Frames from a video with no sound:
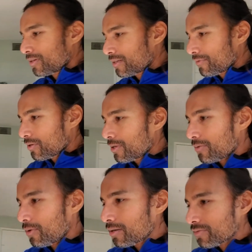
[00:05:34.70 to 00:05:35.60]
I want to give you a quick
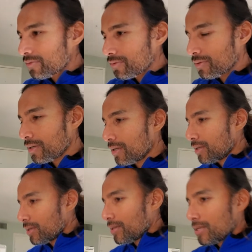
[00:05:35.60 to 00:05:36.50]
walkthrough
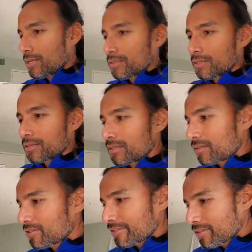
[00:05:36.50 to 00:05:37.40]
and
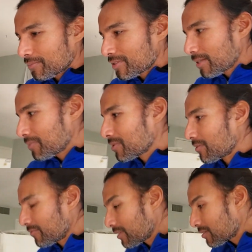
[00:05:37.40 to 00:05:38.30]
share some tips
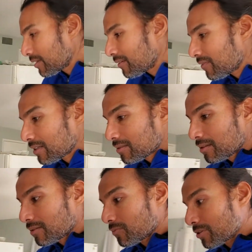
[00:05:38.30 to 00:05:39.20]
on real estate
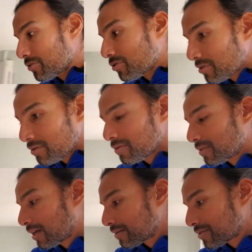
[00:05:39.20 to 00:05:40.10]
investing and what you should do and
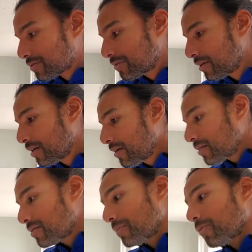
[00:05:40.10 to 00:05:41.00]
not do.
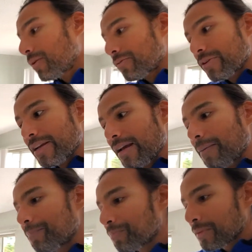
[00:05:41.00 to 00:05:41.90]
So number one, recap:
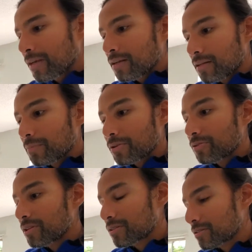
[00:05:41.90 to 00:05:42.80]
number of
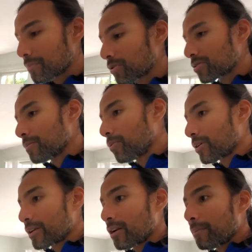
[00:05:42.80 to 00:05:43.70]
units is the most
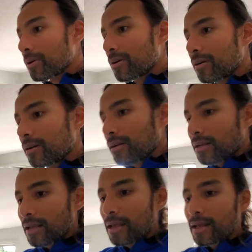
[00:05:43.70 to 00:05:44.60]
important number,
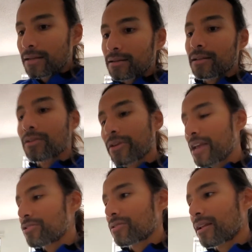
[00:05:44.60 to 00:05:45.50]
and the
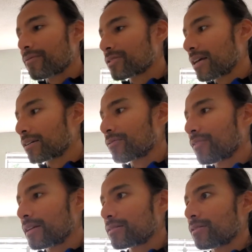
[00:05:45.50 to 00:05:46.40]
location. Never
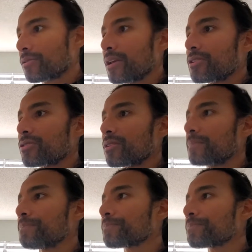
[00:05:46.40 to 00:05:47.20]
sacrifice location.